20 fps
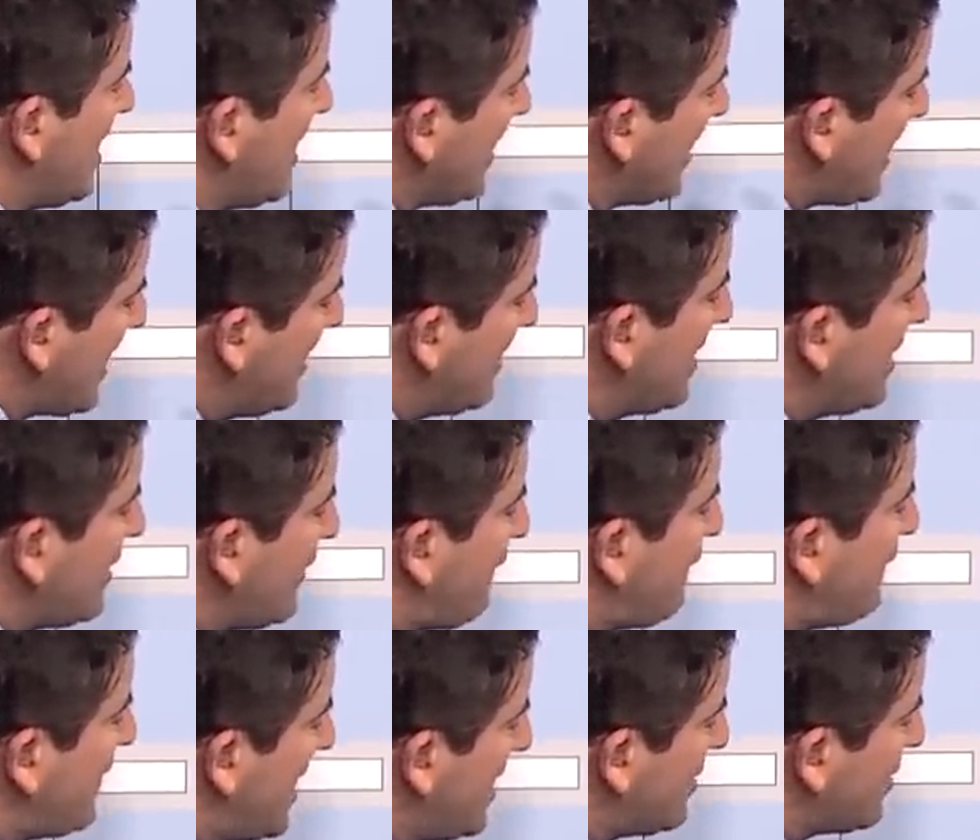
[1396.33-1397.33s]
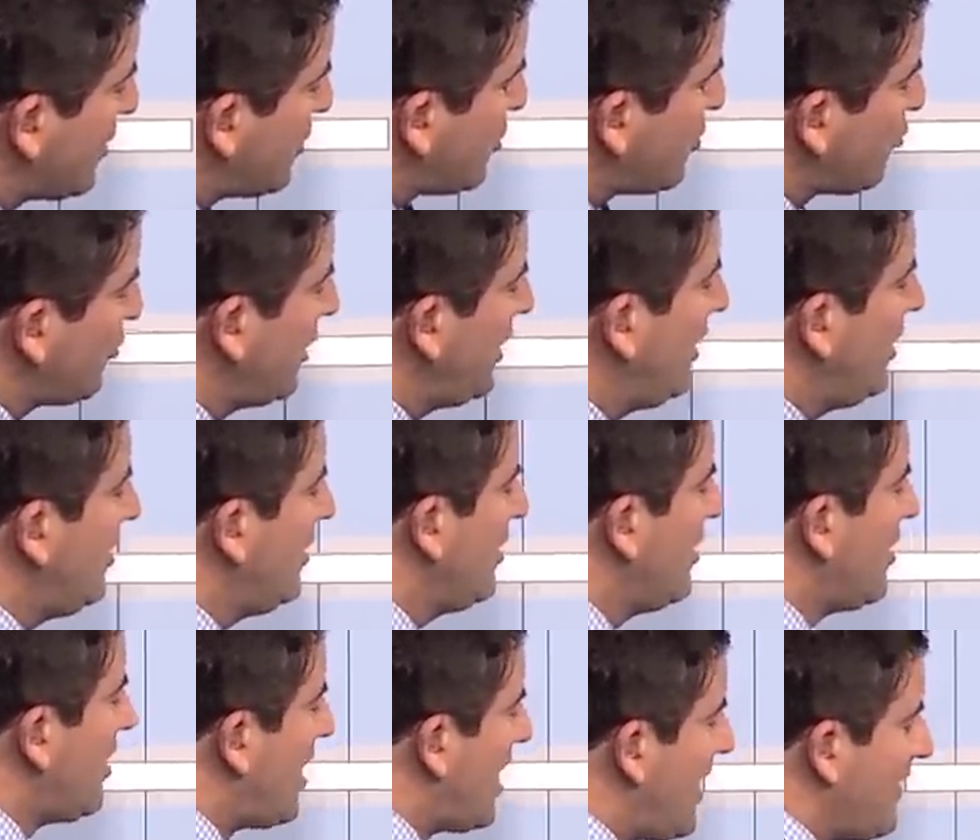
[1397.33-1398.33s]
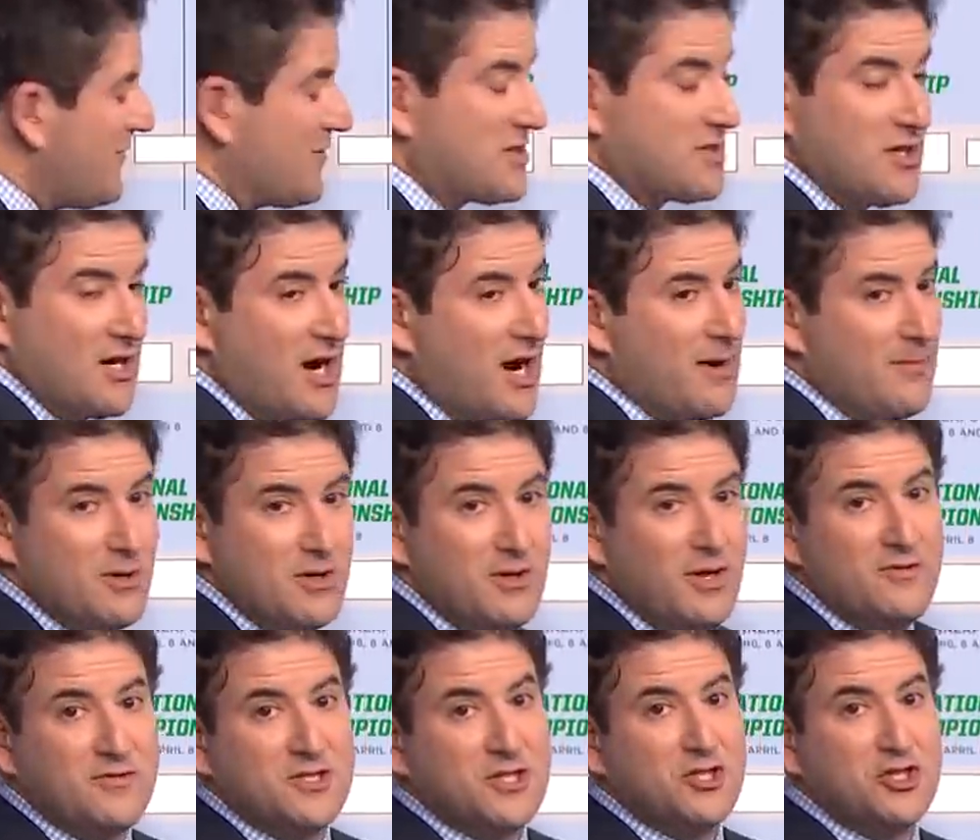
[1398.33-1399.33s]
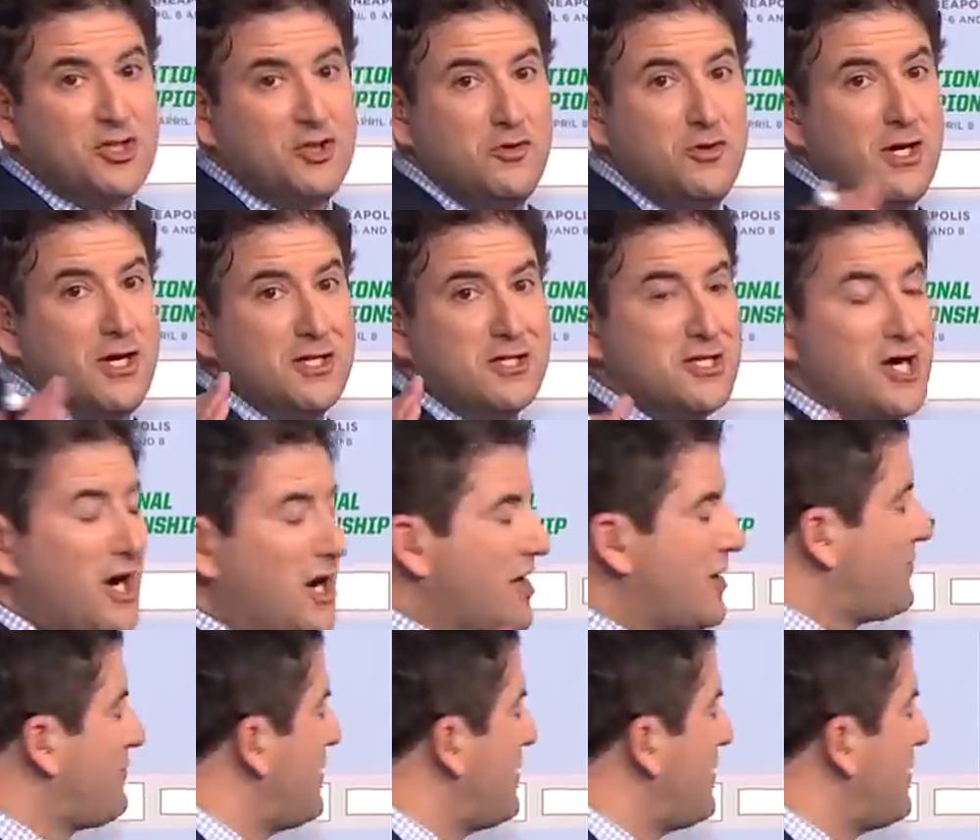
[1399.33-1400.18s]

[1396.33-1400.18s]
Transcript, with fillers: Can they defend the three? Obviously, Auburn loves to shoot a ton of